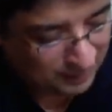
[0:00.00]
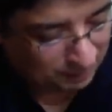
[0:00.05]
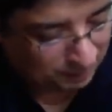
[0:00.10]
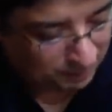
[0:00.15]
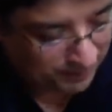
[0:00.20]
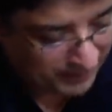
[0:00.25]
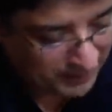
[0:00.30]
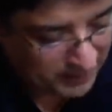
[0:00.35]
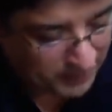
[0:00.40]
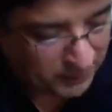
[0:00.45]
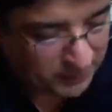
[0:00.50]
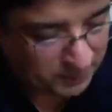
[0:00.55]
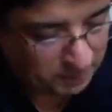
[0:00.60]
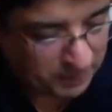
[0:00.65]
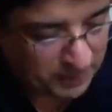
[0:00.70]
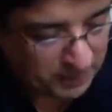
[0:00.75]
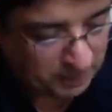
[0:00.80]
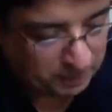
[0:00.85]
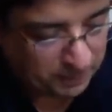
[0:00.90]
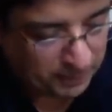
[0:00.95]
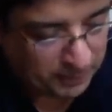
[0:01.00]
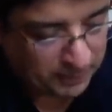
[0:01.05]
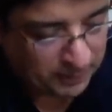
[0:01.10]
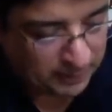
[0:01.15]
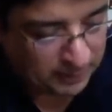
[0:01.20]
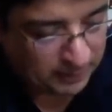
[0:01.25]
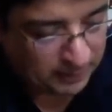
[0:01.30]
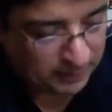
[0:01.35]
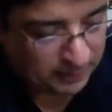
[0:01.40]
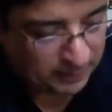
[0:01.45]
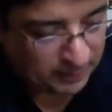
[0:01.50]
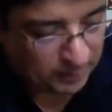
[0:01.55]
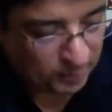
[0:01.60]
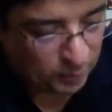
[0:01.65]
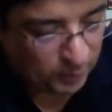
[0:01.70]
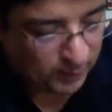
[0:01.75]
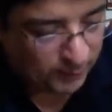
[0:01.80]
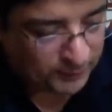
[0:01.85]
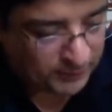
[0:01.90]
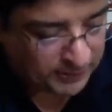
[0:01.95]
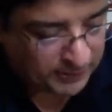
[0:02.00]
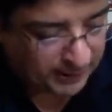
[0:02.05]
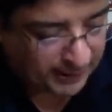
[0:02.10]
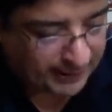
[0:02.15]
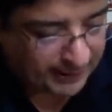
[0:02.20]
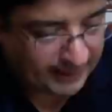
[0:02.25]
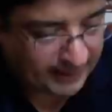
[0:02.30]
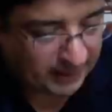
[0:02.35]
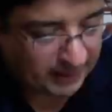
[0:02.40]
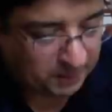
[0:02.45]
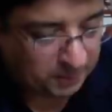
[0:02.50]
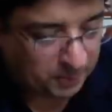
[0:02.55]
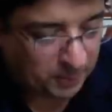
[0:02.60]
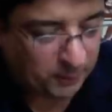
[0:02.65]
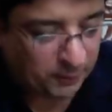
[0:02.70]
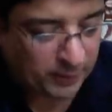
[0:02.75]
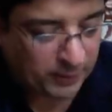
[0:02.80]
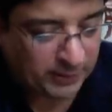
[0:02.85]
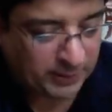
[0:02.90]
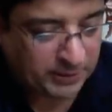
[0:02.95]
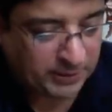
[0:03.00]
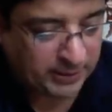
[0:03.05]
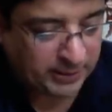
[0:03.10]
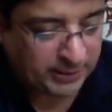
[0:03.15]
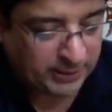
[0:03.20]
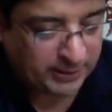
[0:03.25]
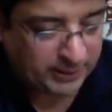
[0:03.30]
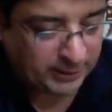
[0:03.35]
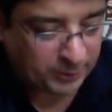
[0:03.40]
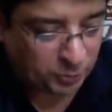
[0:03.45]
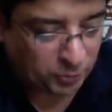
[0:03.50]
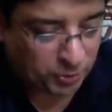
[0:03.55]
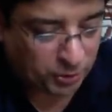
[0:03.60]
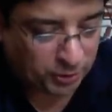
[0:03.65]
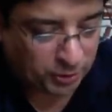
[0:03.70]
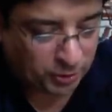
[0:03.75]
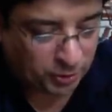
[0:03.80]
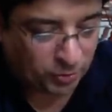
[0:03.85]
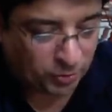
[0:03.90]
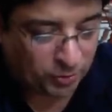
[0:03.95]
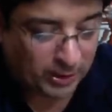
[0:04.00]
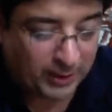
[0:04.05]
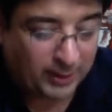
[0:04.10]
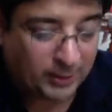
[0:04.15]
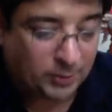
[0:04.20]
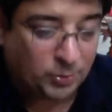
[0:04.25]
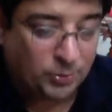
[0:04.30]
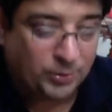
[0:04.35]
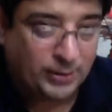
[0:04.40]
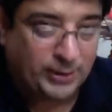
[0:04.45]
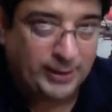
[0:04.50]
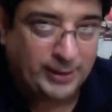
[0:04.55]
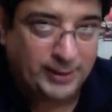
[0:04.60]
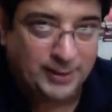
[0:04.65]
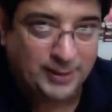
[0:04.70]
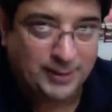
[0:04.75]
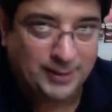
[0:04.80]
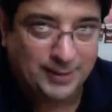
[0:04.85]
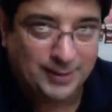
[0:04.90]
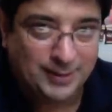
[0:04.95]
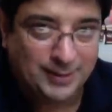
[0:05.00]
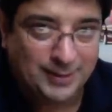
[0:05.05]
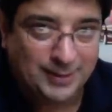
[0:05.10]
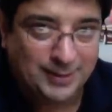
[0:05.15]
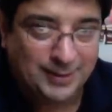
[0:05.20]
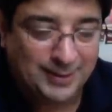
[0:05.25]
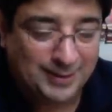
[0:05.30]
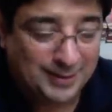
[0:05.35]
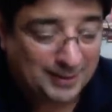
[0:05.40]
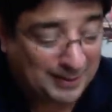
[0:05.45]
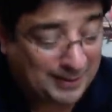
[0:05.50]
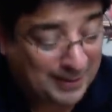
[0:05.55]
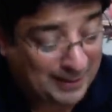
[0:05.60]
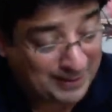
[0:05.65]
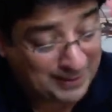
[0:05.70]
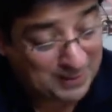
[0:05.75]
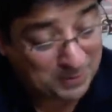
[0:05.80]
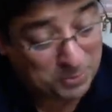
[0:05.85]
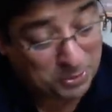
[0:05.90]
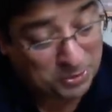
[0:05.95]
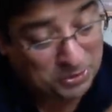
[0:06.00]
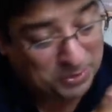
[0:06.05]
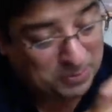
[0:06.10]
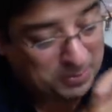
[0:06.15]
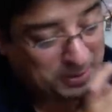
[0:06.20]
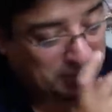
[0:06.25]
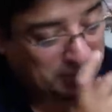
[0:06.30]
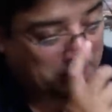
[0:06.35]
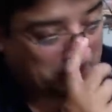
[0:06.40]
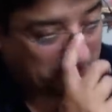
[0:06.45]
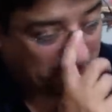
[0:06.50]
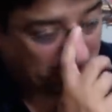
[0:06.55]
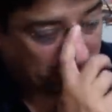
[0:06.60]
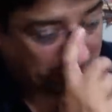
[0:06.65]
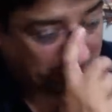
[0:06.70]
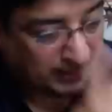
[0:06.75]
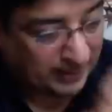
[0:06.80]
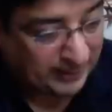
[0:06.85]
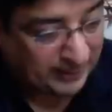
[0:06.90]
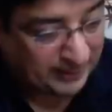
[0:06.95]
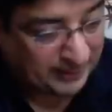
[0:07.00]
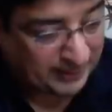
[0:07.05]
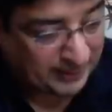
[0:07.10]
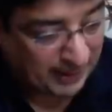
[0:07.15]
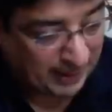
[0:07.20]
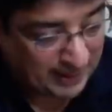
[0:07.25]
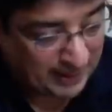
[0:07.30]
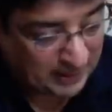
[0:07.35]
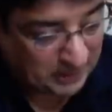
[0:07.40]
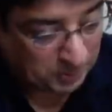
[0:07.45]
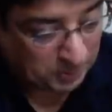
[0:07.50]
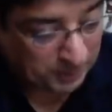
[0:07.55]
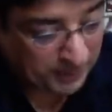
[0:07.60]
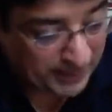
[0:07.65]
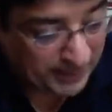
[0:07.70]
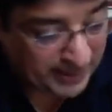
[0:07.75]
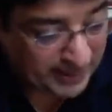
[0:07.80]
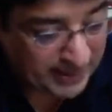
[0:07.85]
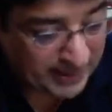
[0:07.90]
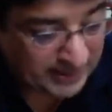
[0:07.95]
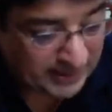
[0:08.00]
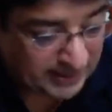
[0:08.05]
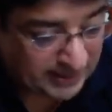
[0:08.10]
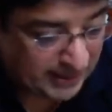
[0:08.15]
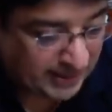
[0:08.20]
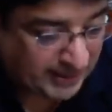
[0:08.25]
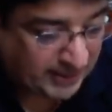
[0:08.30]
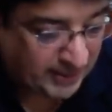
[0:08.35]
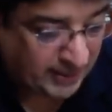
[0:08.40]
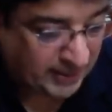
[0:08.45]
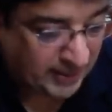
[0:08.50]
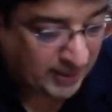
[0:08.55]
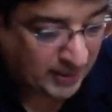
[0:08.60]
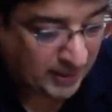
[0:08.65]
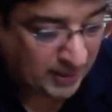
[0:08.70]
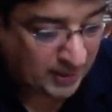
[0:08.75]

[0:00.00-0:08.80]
many of the people who have signed up on WorkChest, they do not know I own it. That's the most amazing part. I experienced this